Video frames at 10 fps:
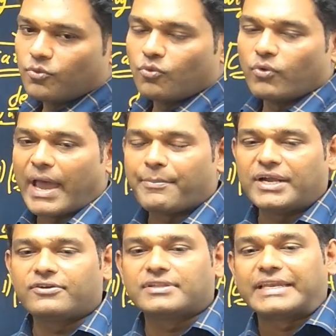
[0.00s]
happened
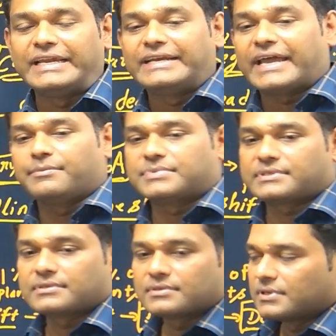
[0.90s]
3 times.
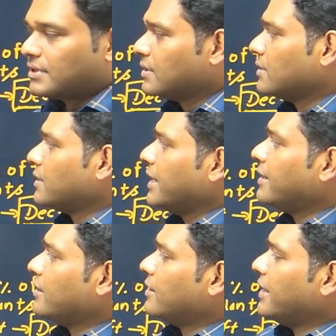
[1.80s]

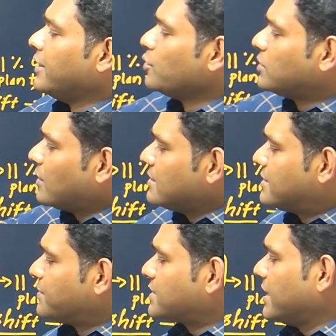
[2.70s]
In
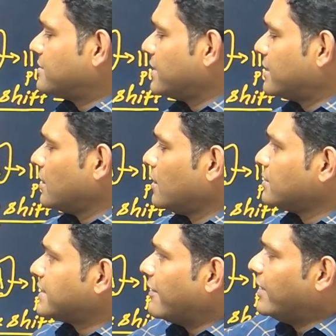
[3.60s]

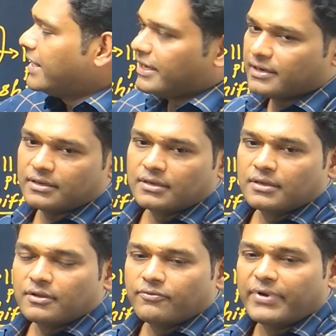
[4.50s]
2017,
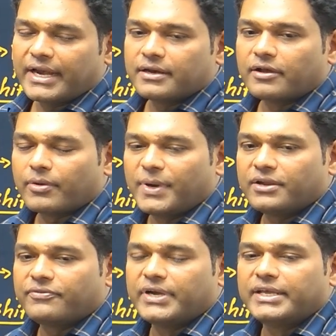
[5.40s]
when government of
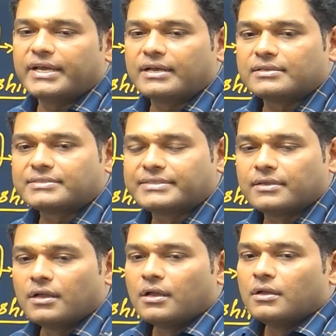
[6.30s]
India
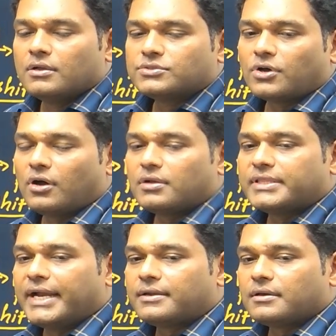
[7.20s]
saw
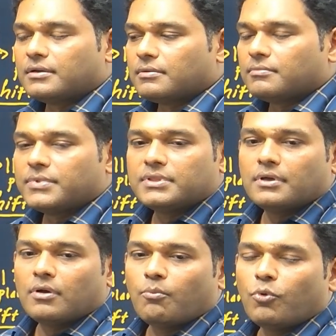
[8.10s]
that
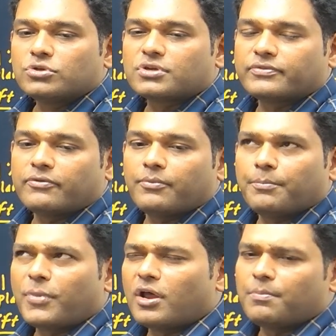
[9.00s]
most of the
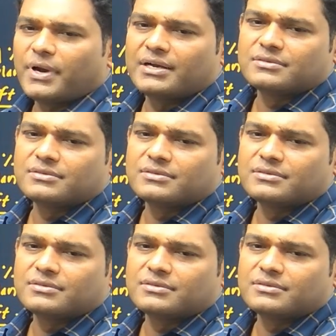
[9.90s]
power plants,